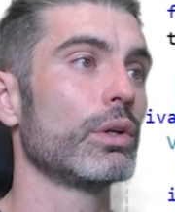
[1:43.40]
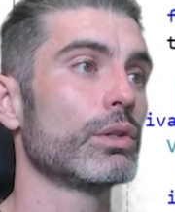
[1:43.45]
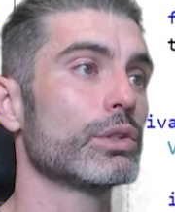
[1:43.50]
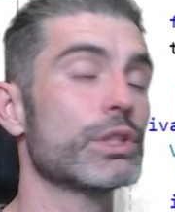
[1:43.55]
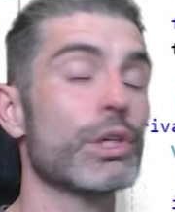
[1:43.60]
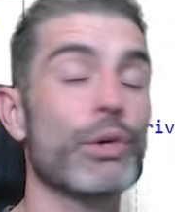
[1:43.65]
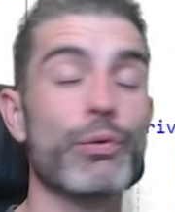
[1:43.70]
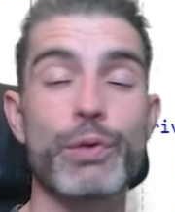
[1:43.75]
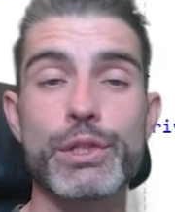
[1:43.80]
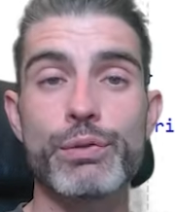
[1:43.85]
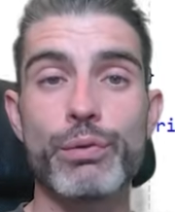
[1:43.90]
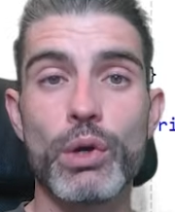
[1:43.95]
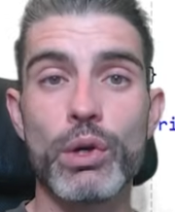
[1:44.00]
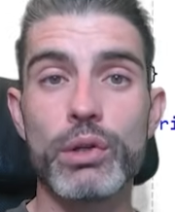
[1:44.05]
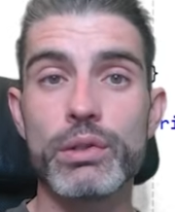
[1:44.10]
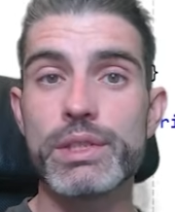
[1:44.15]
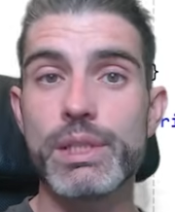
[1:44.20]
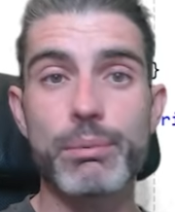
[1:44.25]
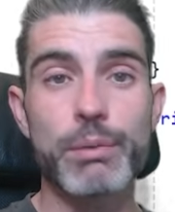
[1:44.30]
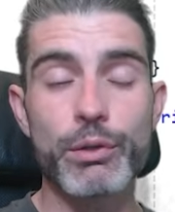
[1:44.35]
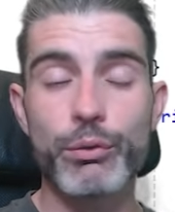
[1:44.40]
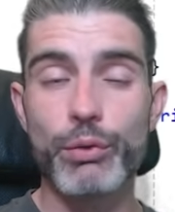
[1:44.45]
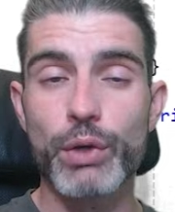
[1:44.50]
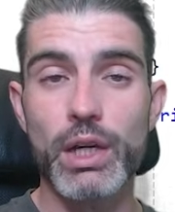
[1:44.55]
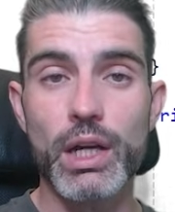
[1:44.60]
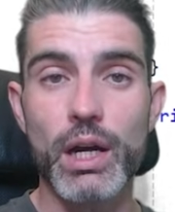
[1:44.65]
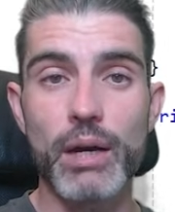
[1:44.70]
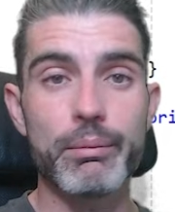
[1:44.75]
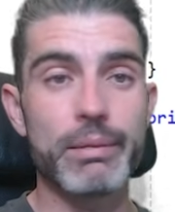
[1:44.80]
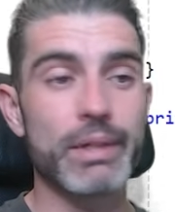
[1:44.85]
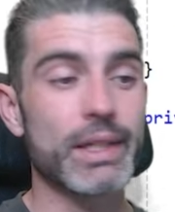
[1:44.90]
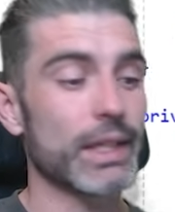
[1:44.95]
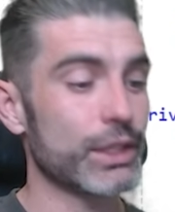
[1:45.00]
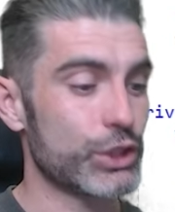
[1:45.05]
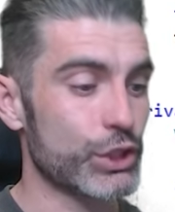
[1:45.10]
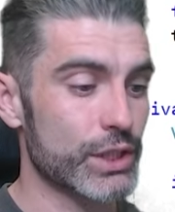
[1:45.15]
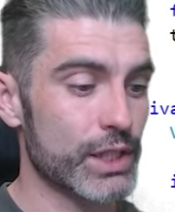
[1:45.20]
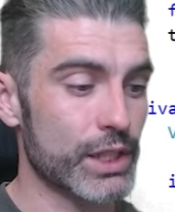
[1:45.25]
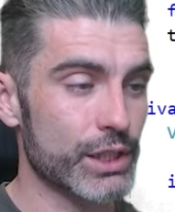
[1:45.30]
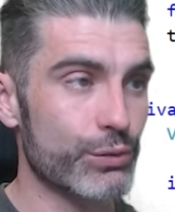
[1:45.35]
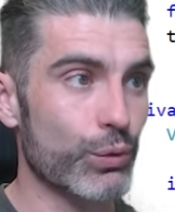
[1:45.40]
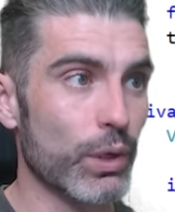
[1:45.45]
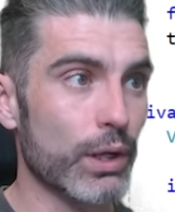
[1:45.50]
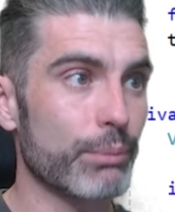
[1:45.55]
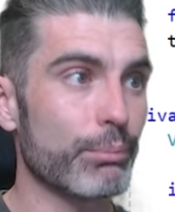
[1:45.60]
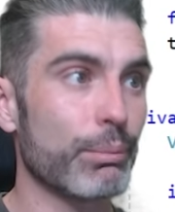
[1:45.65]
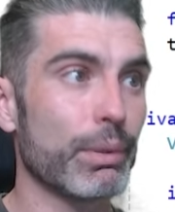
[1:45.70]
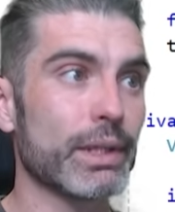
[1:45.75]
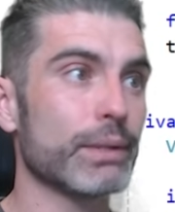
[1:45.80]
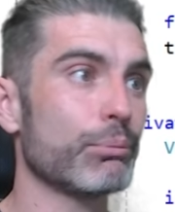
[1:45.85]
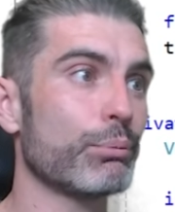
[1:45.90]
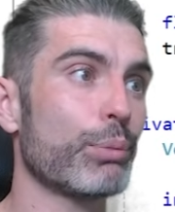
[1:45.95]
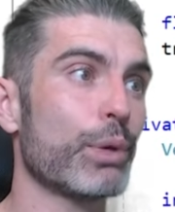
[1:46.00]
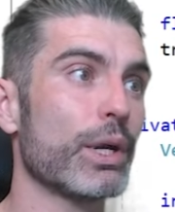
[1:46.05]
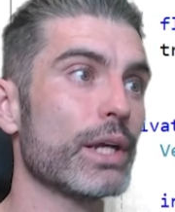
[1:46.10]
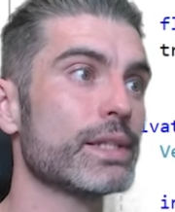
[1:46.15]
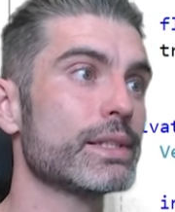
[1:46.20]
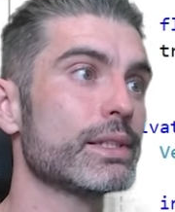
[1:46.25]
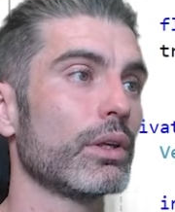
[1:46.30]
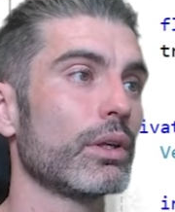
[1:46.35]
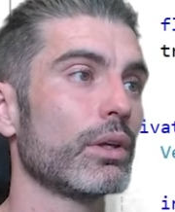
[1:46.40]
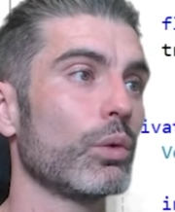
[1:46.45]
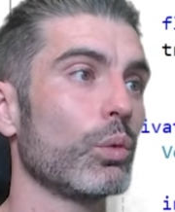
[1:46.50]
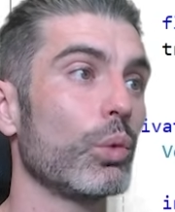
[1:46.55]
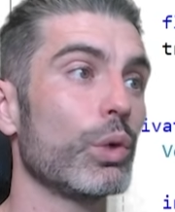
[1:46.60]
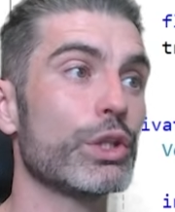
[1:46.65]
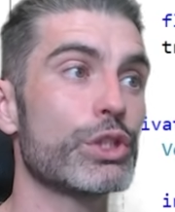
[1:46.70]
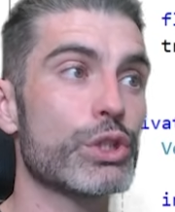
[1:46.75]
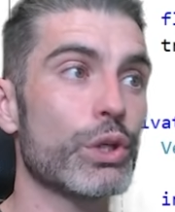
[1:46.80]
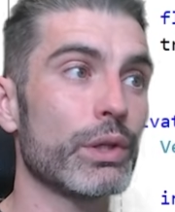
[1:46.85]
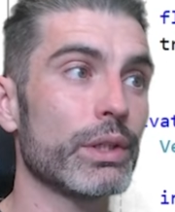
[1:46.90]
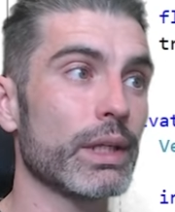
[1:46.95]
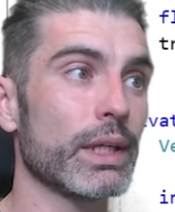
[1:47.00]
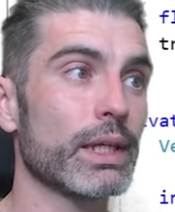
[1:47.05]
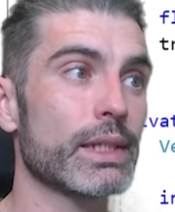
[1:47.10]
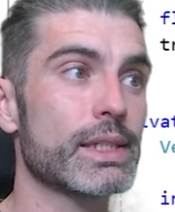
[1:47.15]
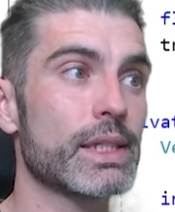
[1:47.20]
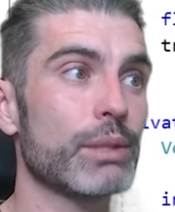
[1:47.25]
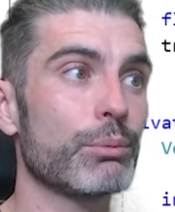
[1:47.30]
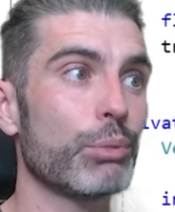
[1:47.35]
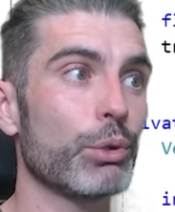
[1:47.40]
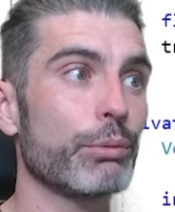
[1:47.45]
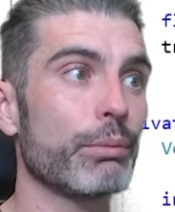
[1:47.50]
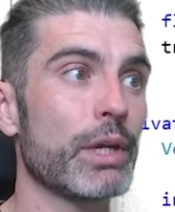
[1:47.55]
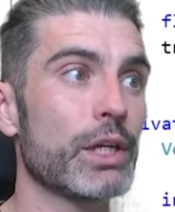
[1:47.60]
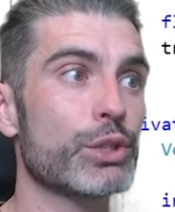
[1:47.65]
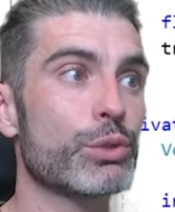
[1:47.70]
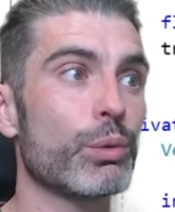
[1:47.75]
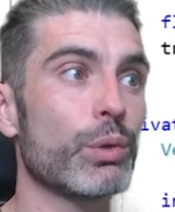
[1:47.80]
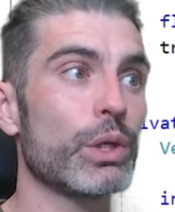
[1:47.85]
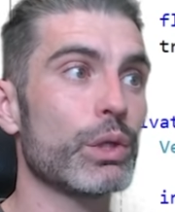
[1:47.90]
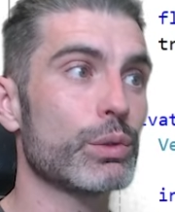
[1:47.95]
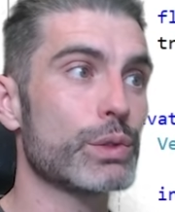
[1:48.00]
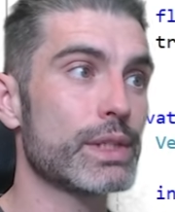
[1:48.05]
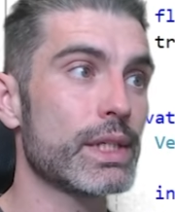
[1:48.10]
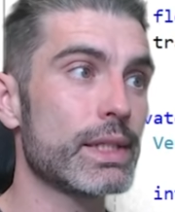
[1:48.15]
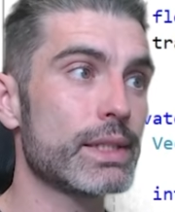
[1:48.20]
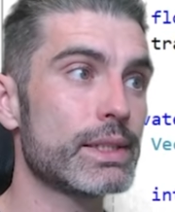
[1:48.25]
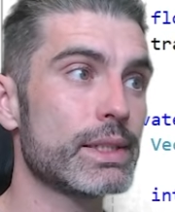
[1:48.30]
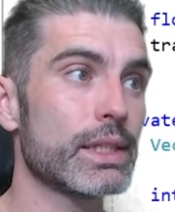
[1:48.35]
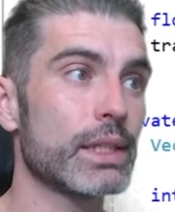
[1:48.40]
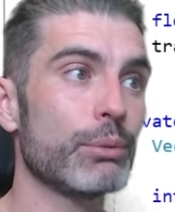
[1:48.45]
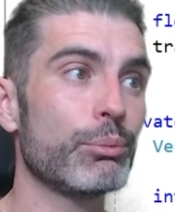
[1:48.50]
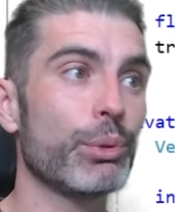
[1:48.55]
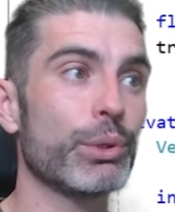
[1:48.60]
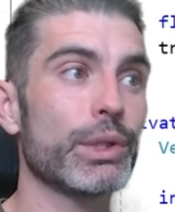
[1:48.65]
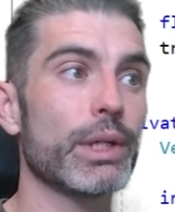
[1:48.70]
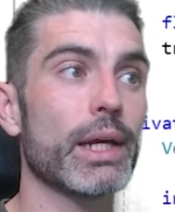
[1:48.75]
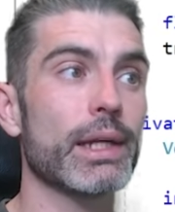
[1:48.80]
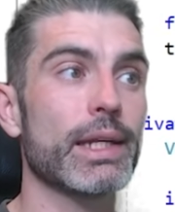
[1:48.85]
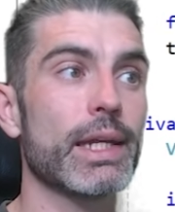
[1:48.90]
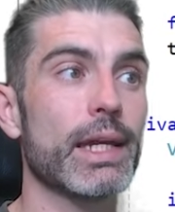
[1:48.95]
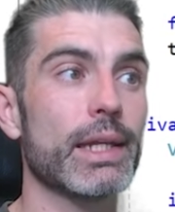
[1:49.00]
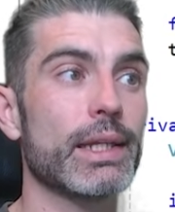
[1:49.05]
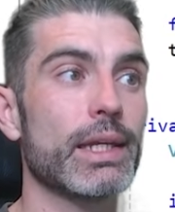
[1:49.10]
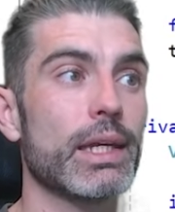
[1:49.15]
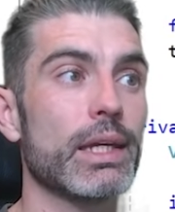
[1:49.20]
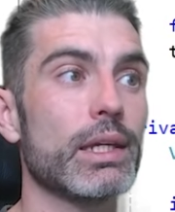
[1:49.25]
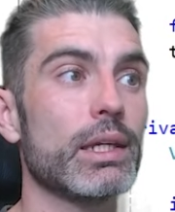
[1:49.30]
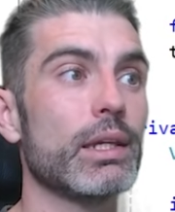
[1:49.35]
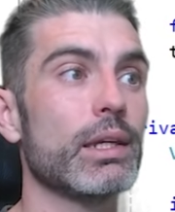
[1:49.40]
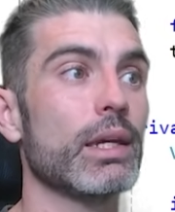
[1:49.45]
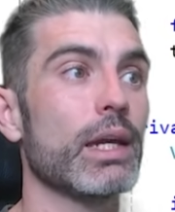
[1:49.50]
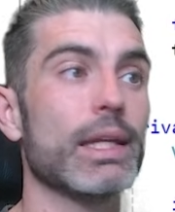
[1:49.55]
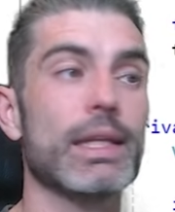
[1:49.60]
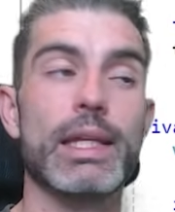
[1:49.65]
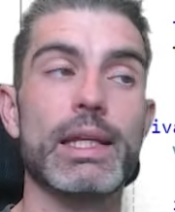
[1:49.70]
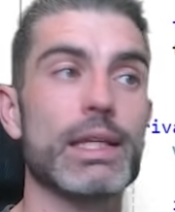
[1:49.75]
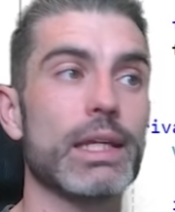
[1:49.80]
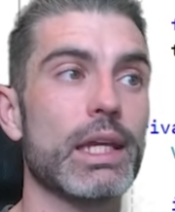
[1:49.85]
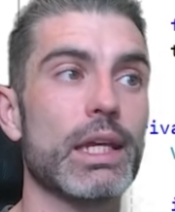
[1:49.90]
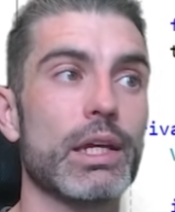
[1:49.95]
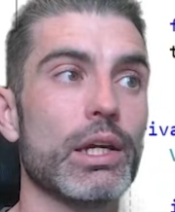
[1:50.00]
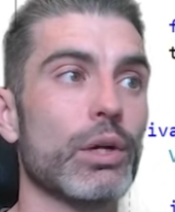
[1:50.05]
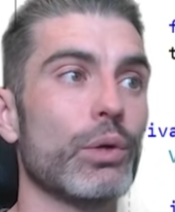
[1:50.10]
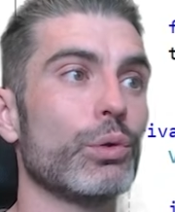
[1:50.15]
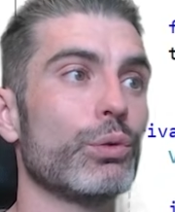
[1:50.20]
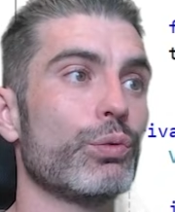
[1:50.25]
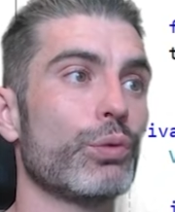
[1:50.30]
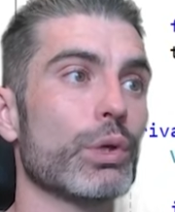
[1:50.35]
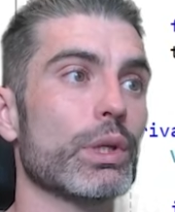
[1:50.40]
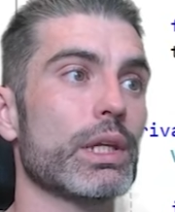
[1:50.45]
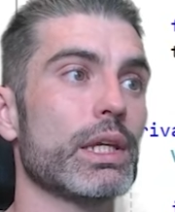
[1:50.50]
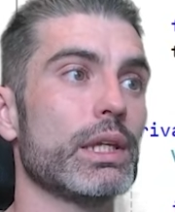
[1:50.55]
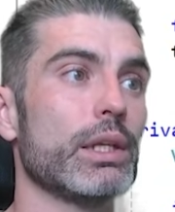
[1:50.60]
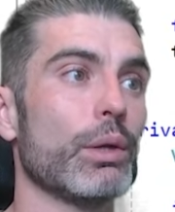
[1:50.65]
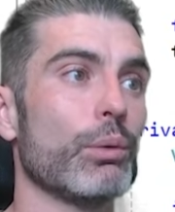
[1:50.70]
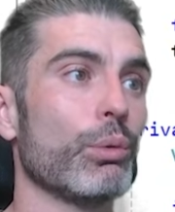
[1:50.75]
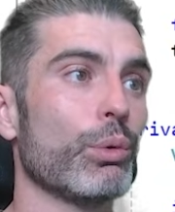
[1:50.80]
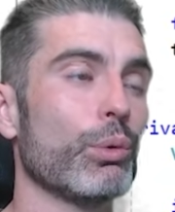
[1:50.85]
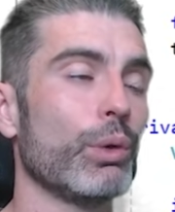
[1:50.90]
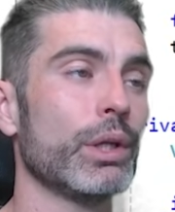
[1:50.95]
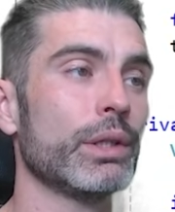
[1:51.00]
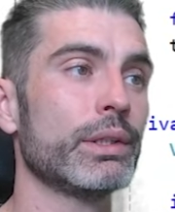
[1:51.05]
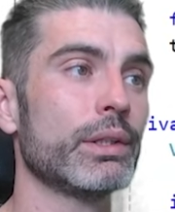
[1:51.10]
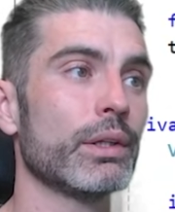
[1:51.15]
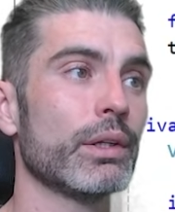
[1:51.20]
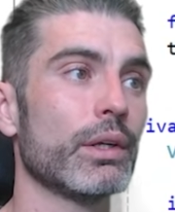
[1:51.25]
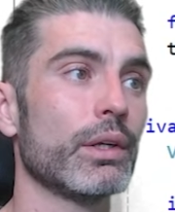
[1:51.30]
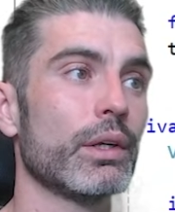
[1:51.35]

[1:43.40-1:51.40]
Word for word: So first of all, something very common, let's just ask for a button pressed, which on the Legacy Input Manager, we use this input.get key and then the key code for the key that we want.